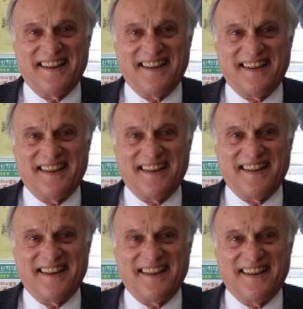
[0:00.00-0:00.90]

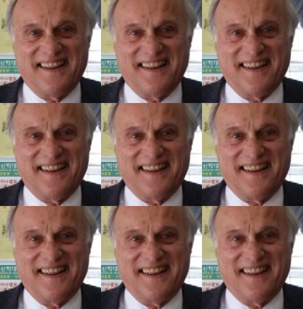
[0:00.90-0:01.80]

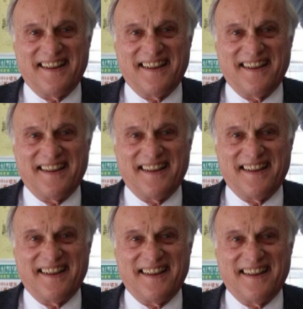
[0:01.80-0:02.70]

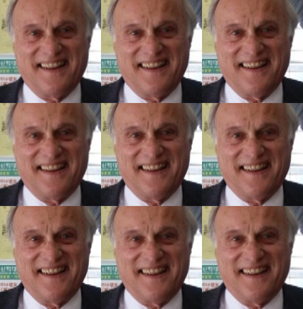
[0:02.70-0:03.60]

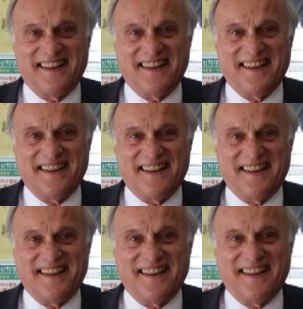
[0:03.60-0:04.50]

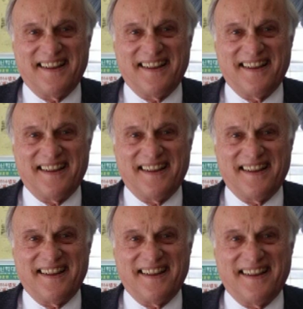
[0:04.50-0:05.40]

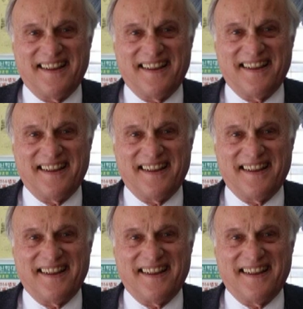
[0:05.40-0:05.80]
Nobody speaks.